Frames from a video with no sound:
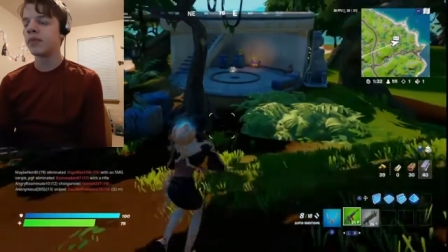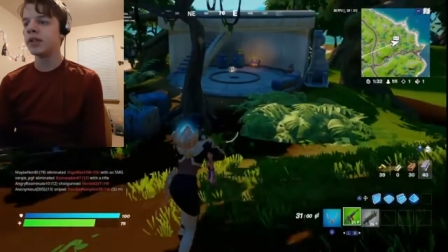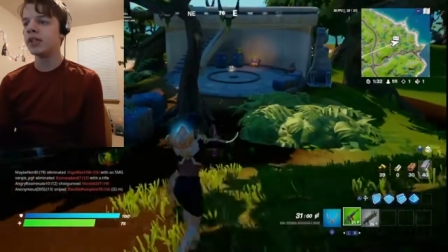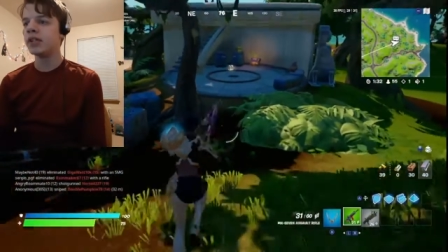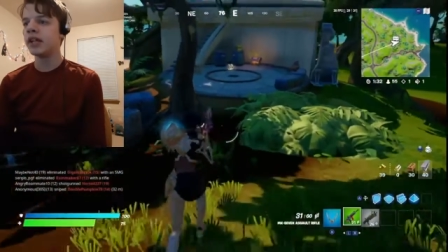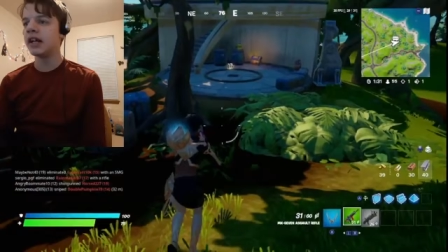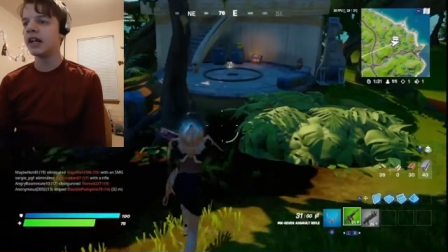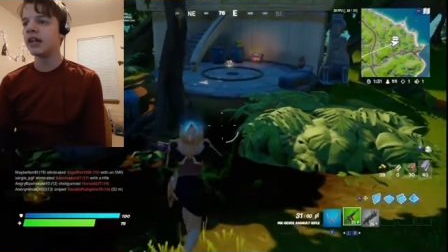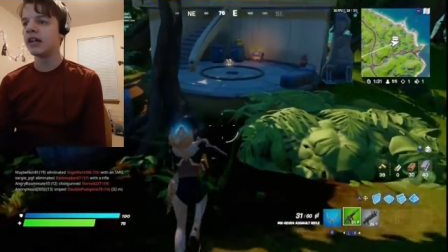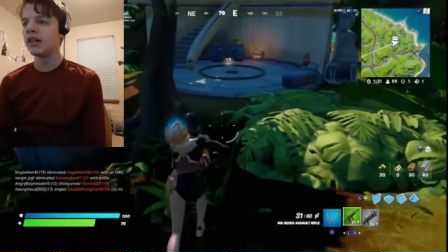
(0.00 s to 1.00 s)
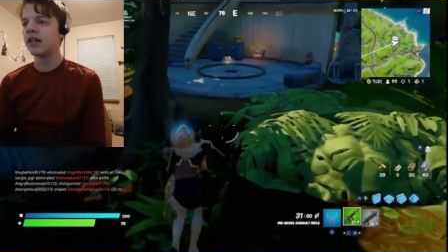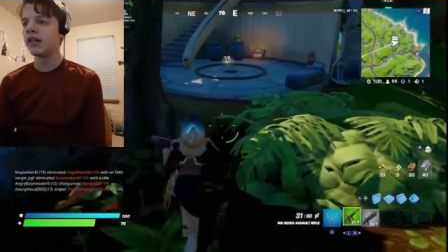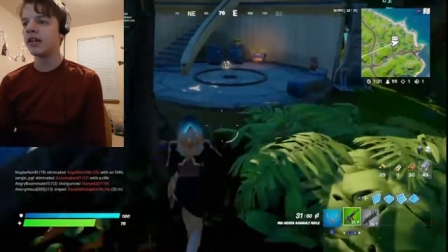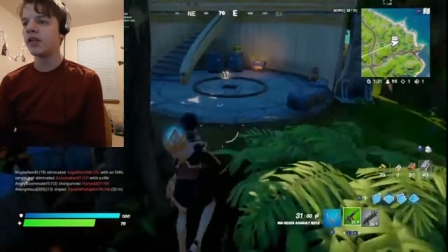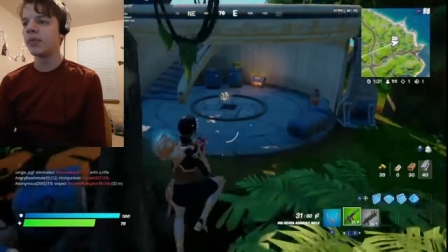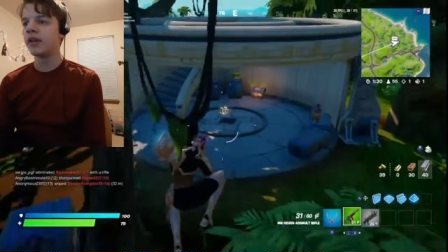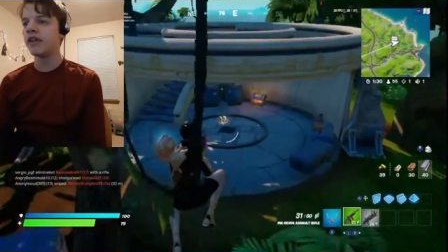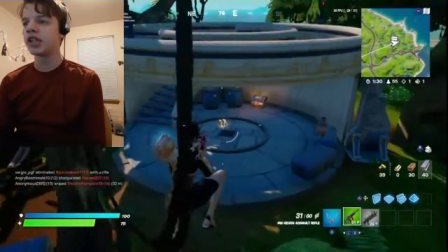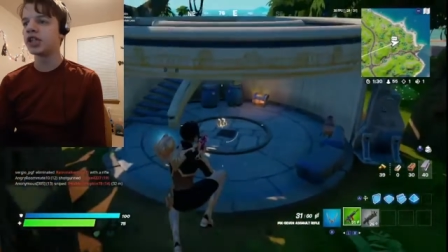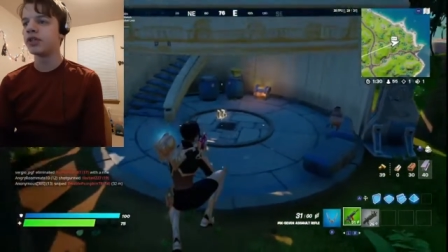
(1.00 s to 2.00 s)
We just need to get a little bit of
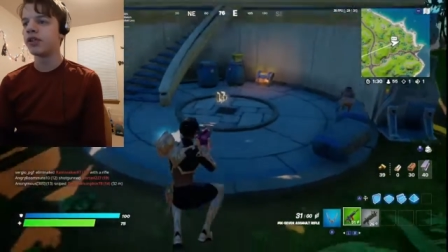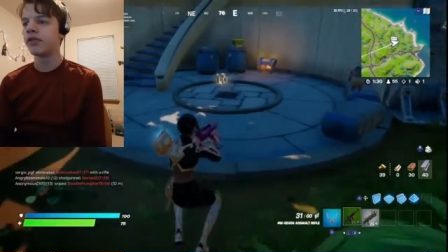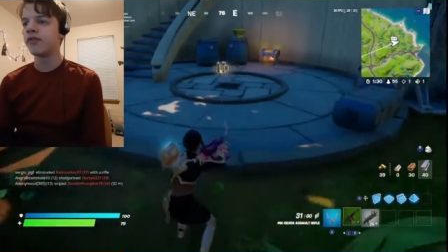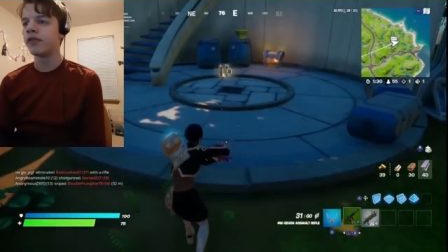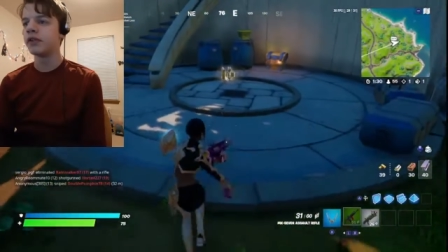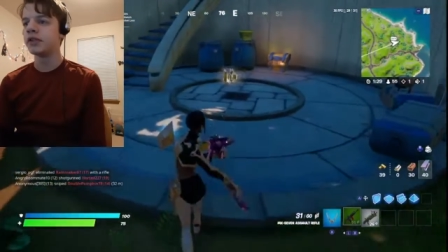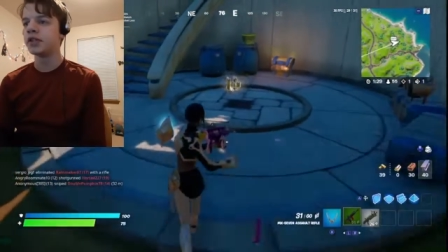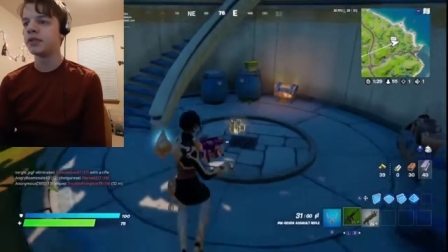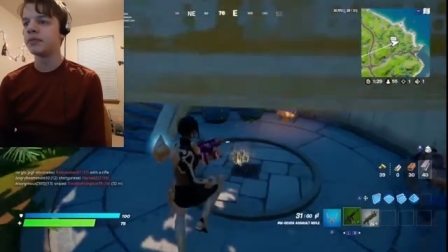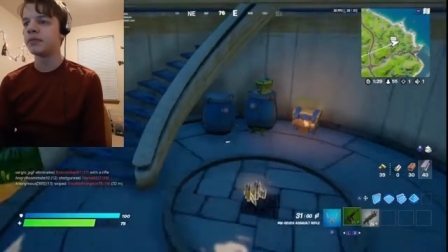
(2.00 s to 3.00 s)
extra loot first.